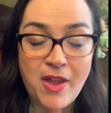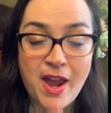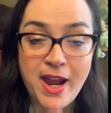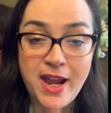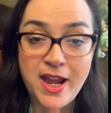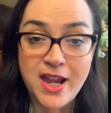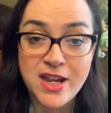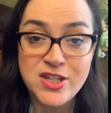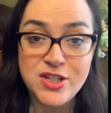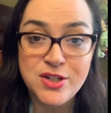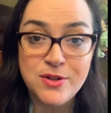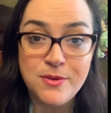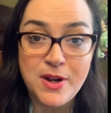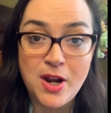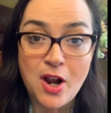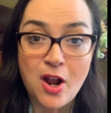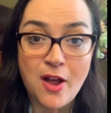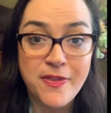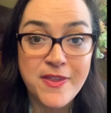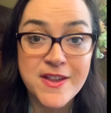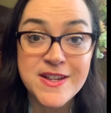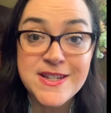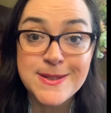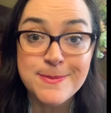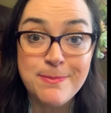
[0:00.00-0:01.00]
I can do it
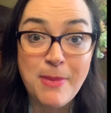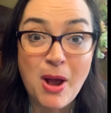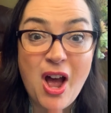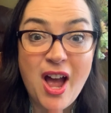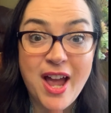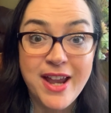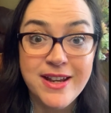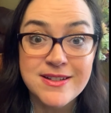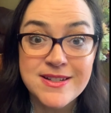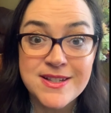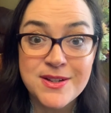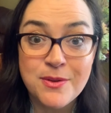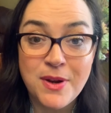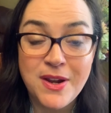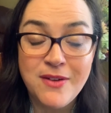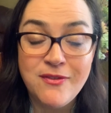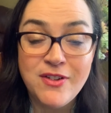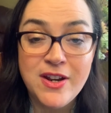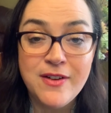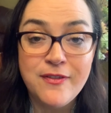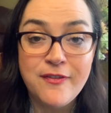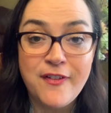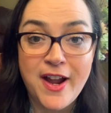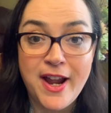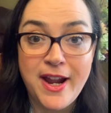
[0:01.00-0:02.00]
on the spot. So even
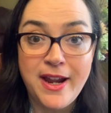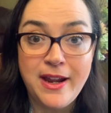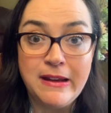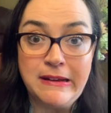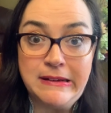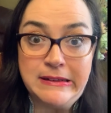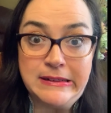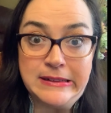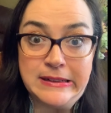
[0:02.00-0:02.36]
if I